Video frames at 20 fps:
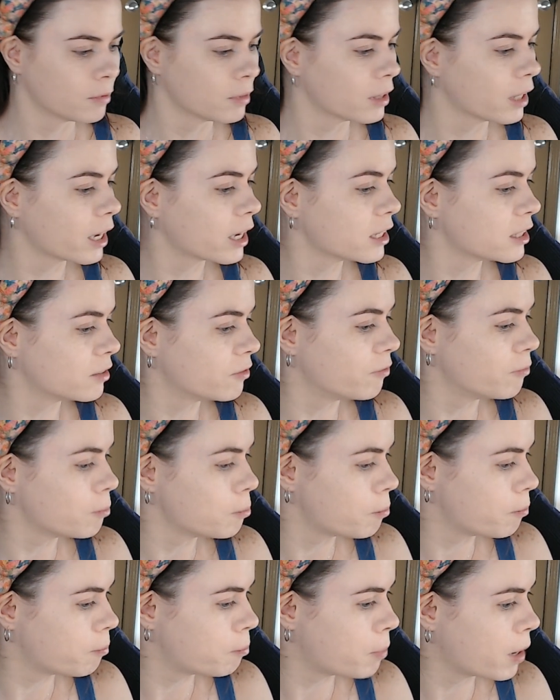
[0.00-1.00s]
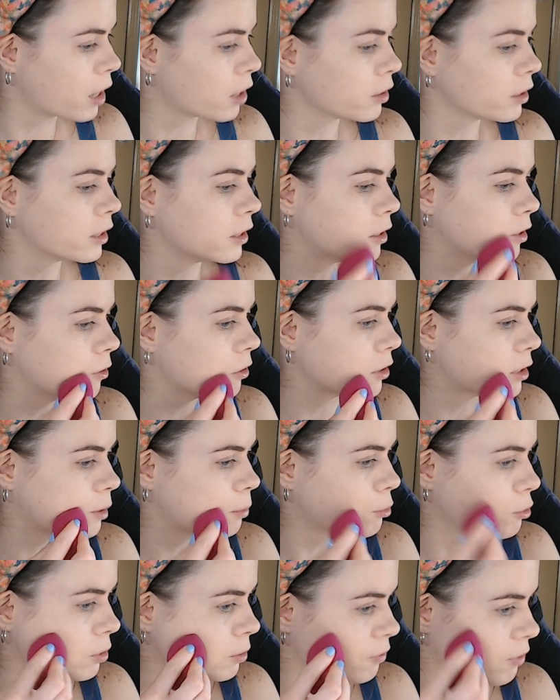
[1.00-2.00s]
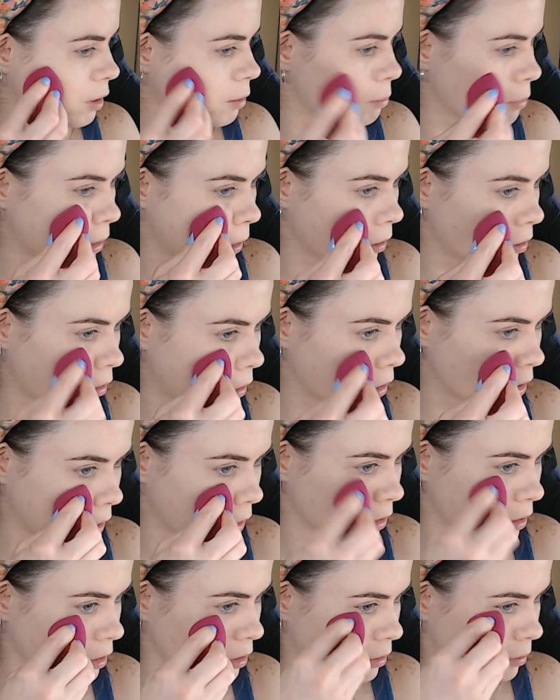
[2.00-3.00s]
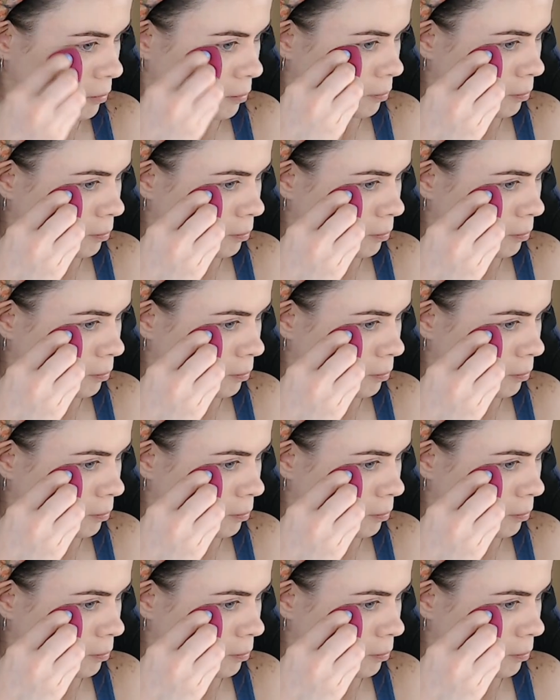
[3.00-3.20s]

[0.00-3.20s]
Like, it's barely noticeable if I'm being honest.